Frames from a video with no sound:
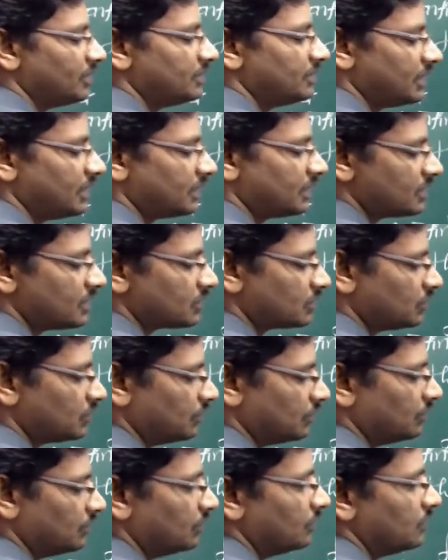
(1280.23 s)
z tends
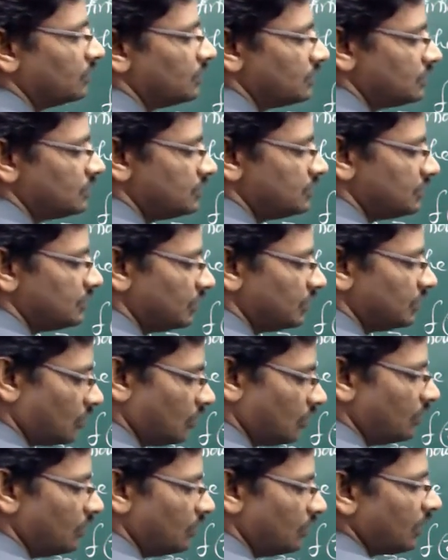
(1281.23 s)
to
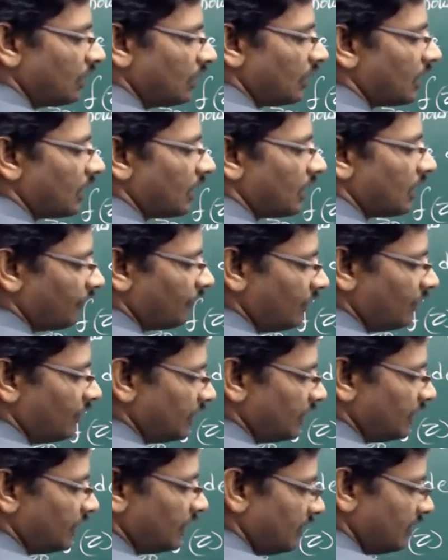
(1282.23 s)
0, f of z
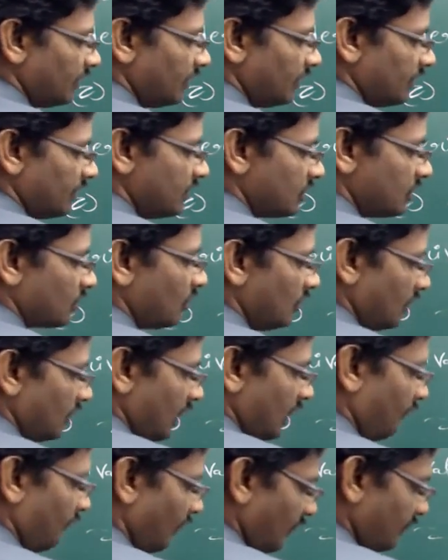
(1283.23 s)
is equal to
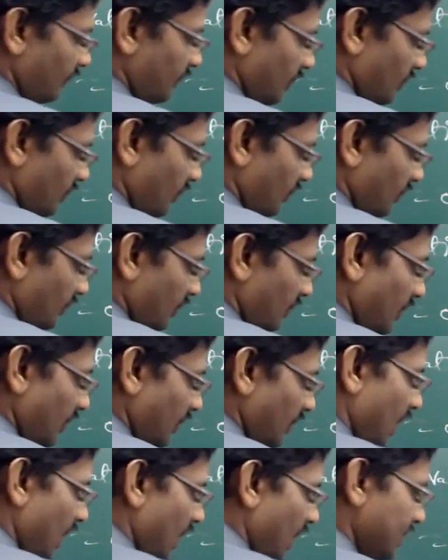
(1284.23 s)
f of 0.
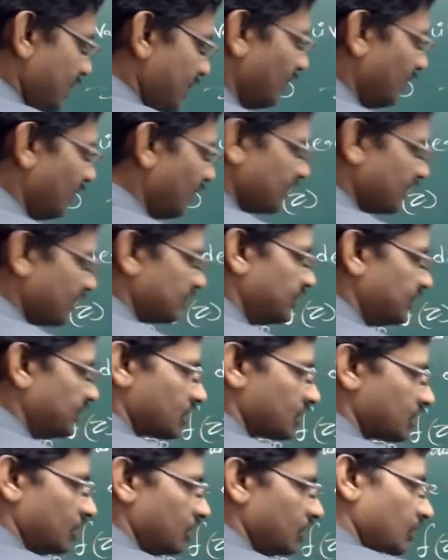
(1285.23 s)
Hence, the function is
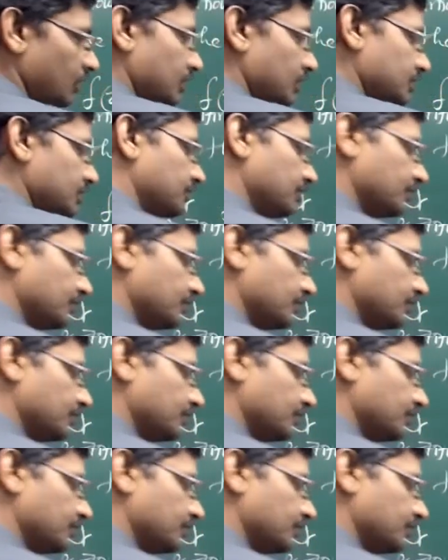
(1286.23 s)
continuous.